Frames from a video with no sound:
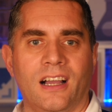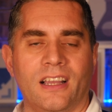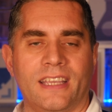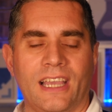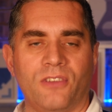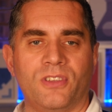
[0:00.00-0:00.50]

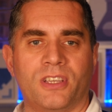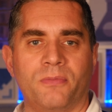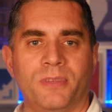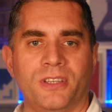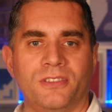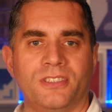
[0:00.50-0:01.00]
get on the
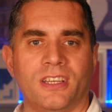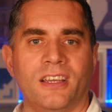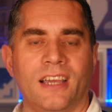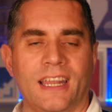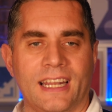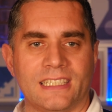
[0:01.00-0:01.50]
computer
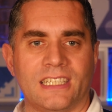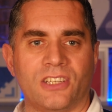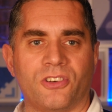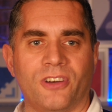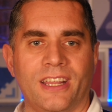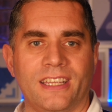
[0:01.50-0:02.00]
and actually
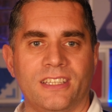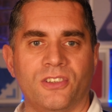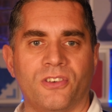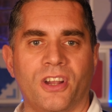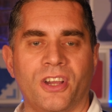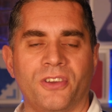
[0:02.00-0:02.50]
create
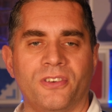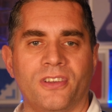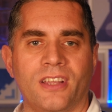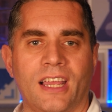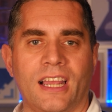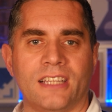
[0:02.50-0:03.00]
your own
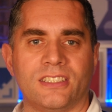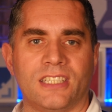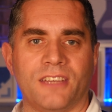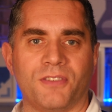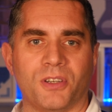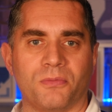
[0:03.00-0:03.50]
Azure
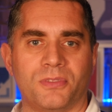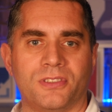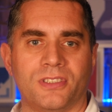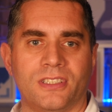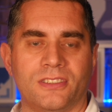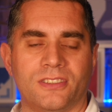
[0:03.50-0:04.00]
DevOps
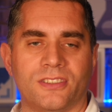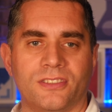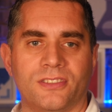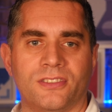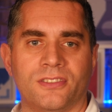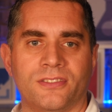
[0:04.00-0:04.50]

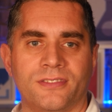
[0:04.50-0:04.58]
instance.